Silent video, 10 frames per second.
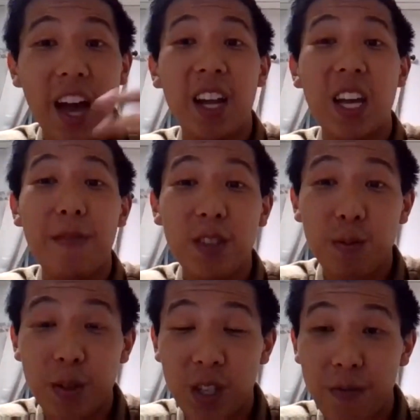and even
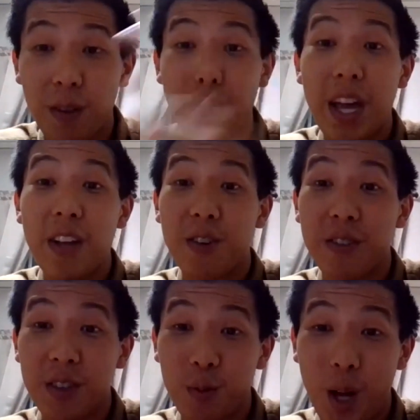specific
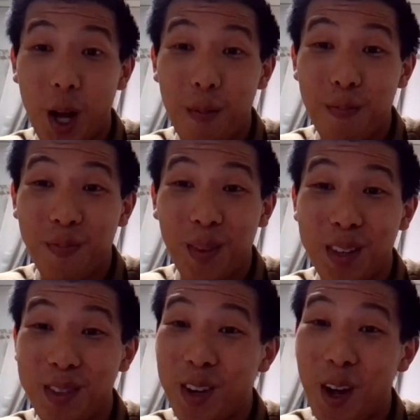majors as well.
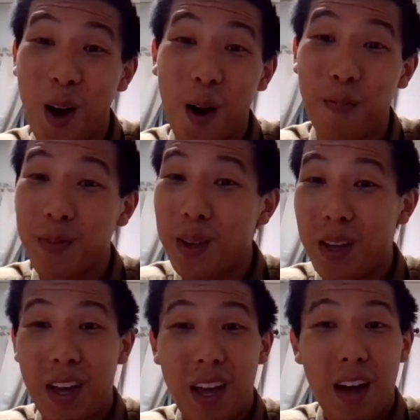And so,
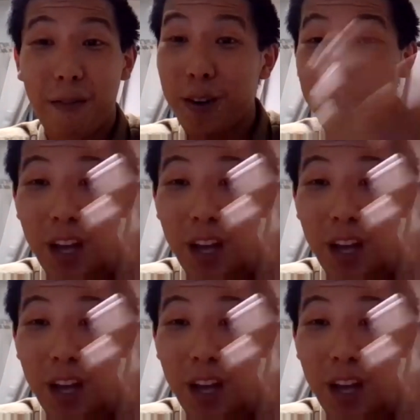for